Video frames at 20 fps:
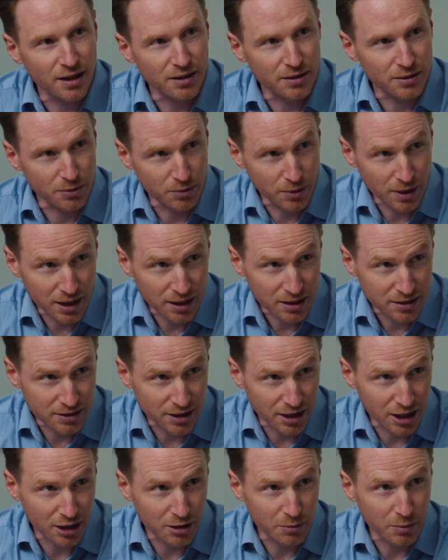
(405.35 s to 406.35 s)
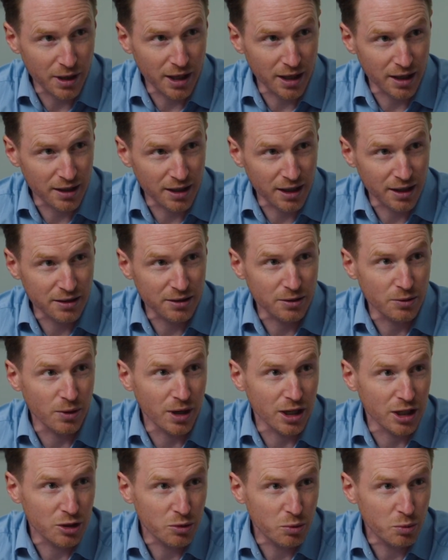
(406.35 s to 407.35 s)
at the right time and at the
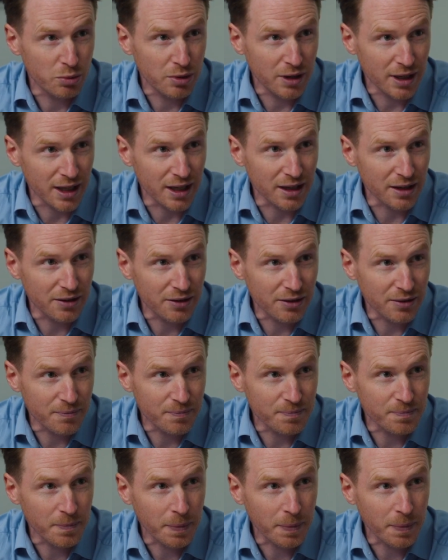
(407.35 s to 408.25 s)
right place.